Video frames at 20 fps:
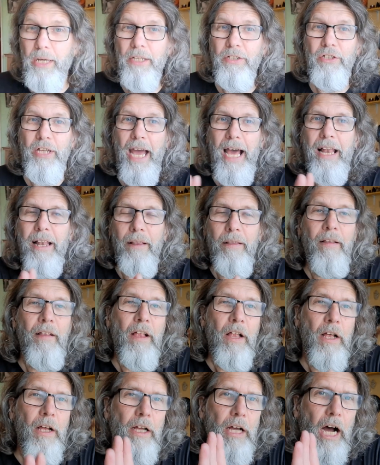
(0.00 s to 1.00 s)
can tell
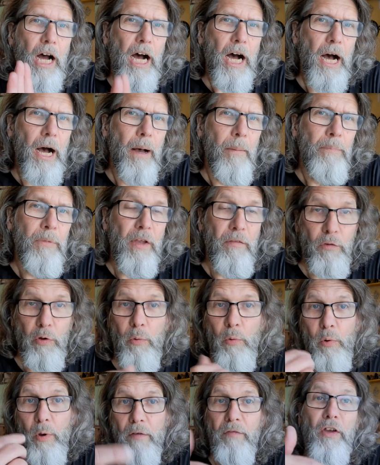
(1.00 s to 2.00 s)
um, if
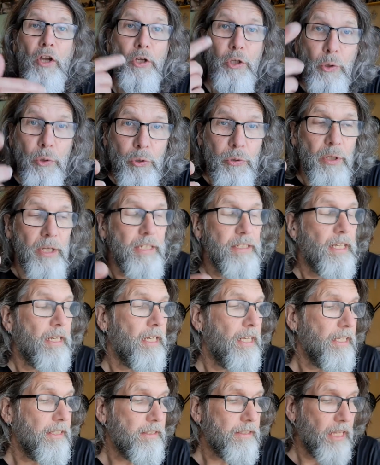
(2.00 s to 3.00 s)
you if you're new to this at
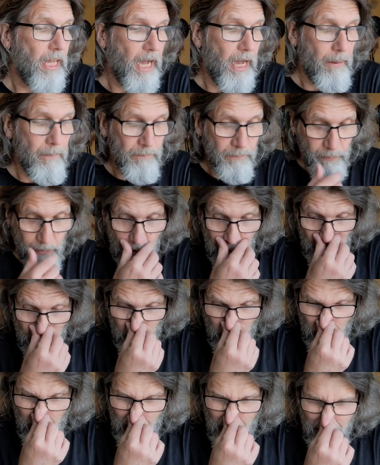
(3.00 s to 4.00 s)
least. Um,
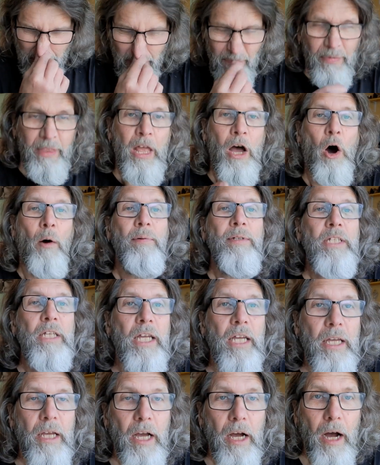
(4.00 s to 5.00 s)

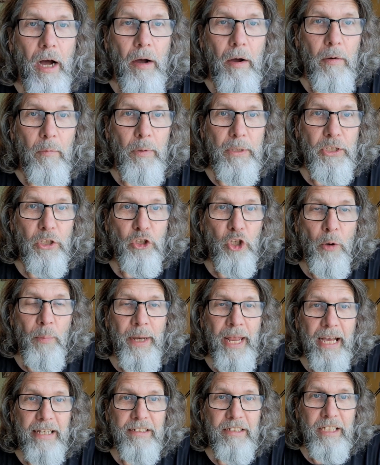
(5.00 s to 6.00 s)
obviously, with the
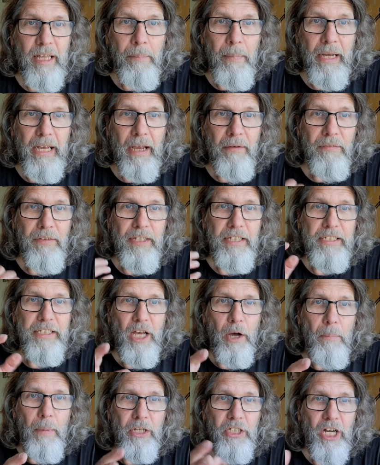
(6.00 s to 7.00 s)
German accent, I make everything
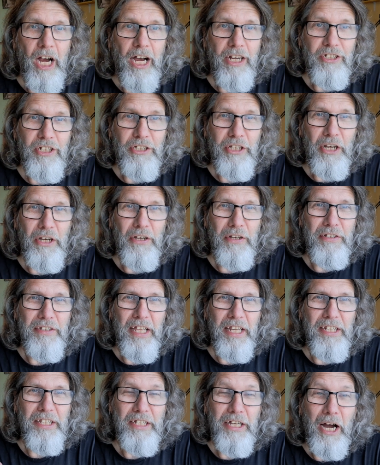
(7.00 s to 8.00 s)
sound much harsher than
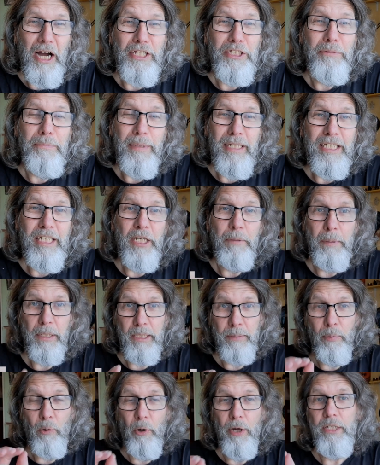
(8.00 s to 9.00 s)
than the guides mean it. But
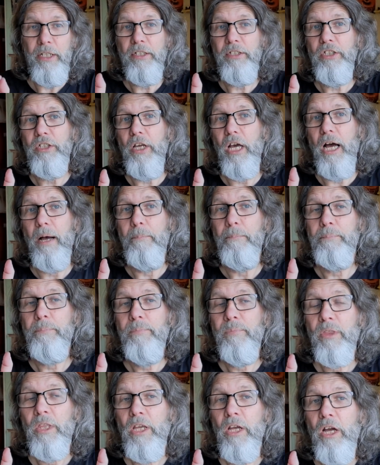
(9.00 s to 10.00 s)
the point is, um,
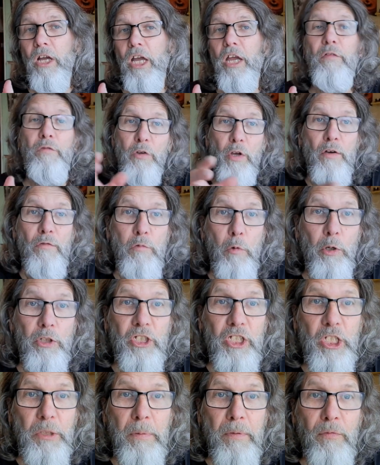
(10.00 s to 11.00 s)
if you have
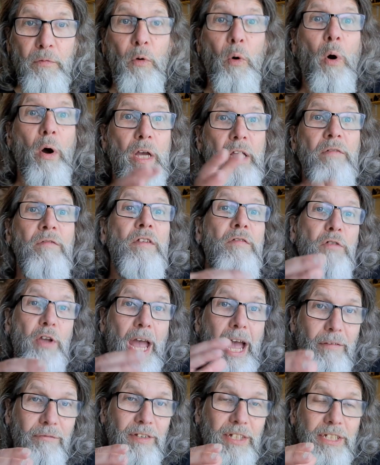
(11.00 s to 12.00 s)
watched this before, even if you
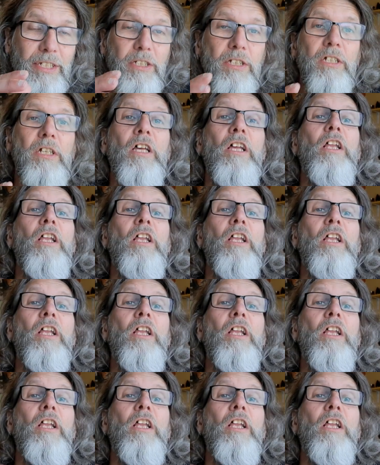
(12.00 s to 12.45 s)
haven't,